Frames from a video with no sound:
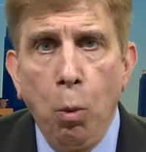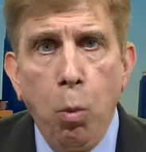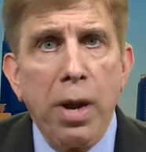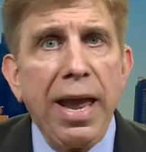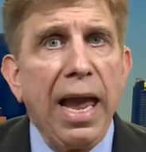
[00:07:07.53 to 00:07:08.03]

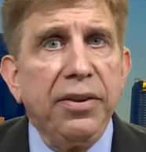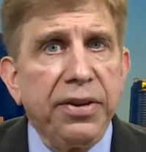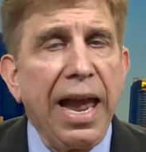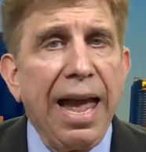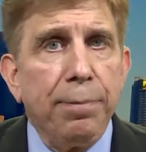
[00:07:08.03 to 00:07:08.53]
What
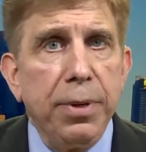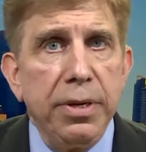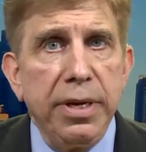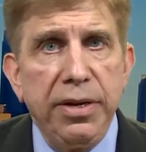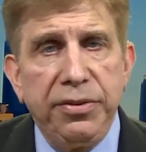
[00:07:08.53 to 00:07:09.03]
has
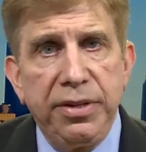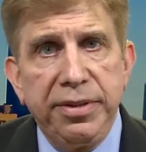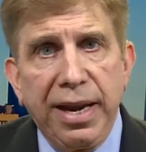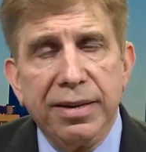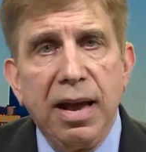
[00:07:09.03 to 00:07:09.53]
happened is
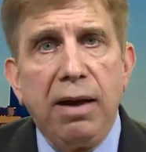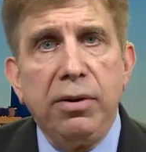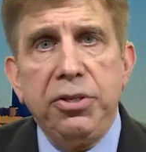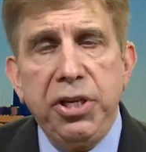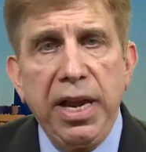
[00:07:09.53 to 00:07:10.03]
that
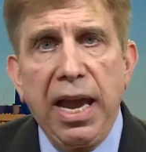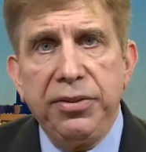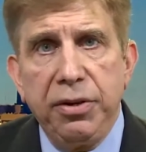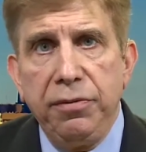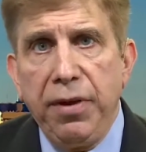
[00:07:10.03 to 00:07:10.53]
technology
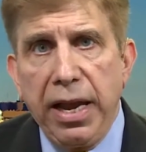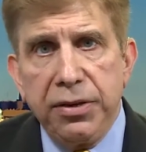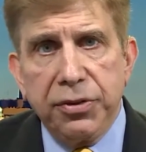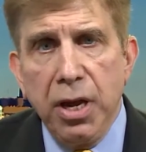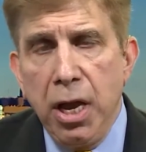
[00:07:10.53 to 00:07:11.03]
has
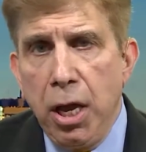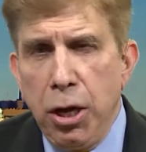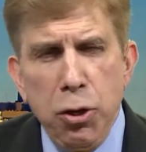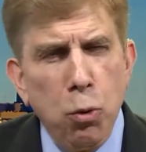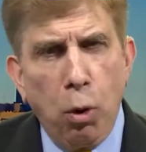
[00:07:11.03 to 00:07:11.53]
advanced
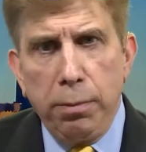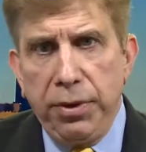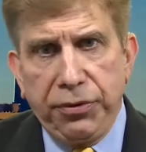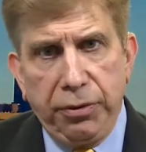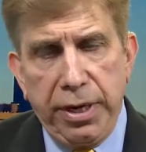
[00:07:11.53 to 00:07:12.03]

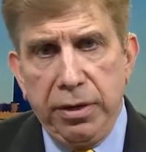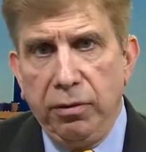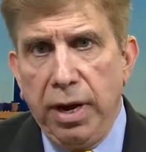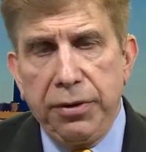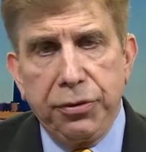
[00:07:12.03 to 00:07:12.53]
enormously in
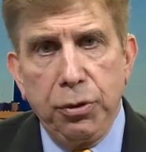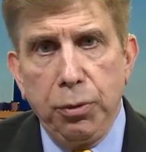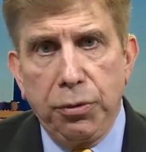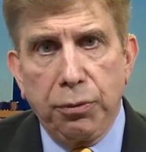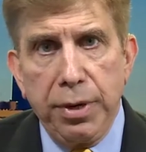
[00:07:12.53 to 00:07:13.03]
the last
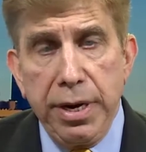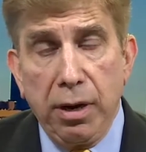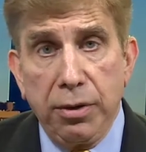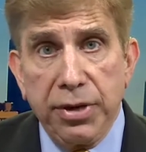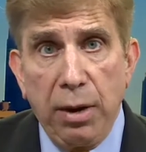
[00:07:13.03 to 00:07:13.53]
2 or 3
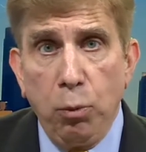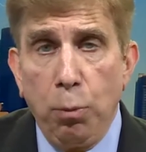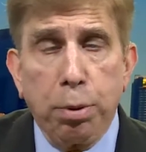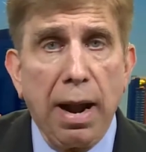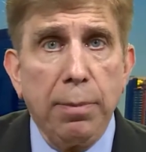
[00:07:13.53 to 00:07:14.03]
years and
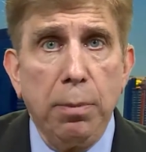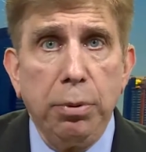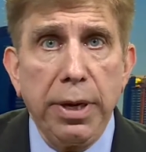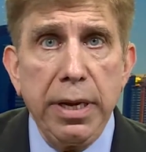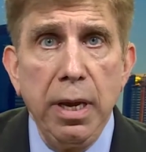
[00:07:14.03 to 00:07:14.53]
will
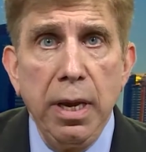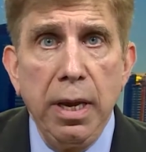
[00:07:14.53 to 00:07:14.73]
probably